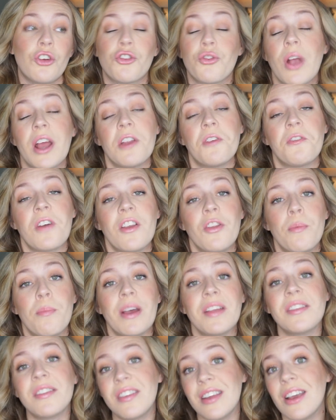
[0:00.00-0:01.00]
trying to find the
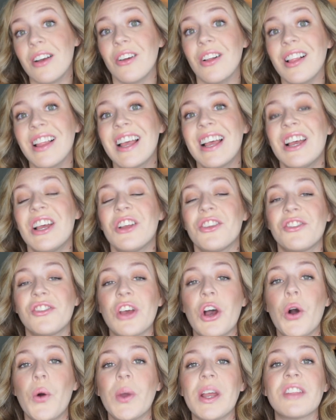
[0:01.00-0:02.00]
best deal.
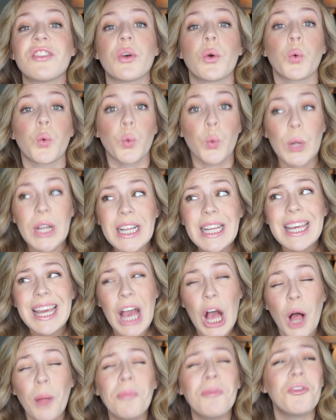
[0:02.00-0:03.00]
So it's a really
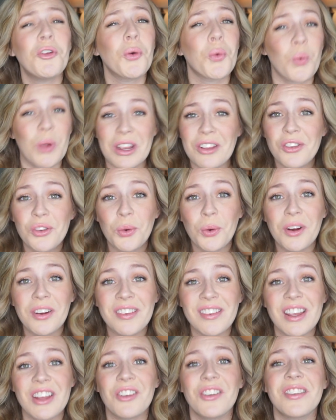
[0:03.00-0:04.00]
helpful resource.
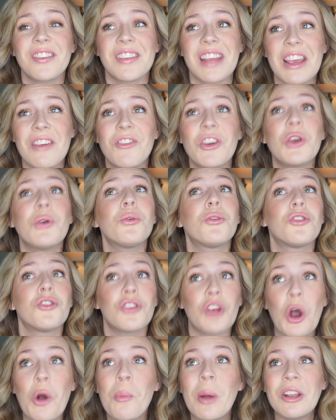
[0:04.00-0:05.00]
It'll save you
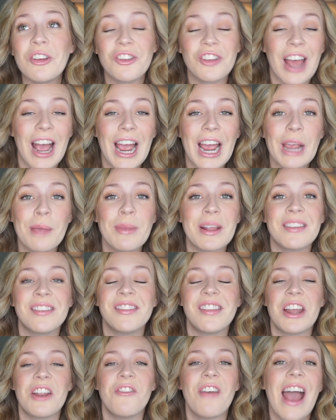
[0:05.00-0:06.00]
so much time
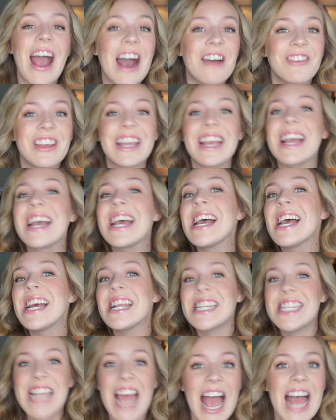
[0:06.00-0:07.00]
instead of having
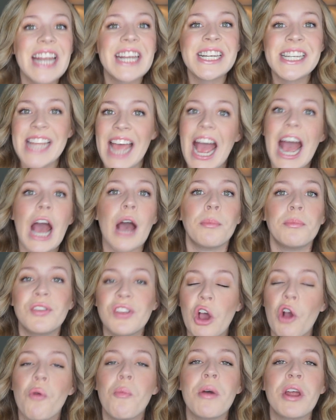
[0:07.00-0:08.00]
10 tabs
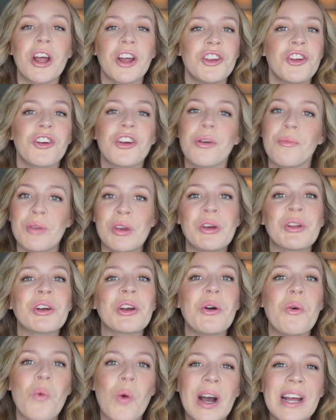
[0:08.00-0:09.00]
open on your computer
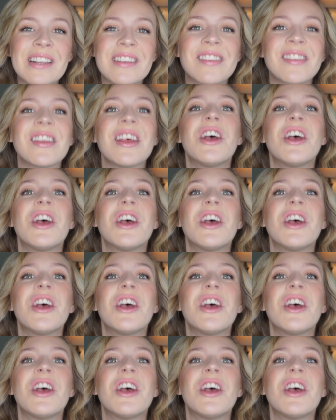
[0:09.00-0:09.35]
at once,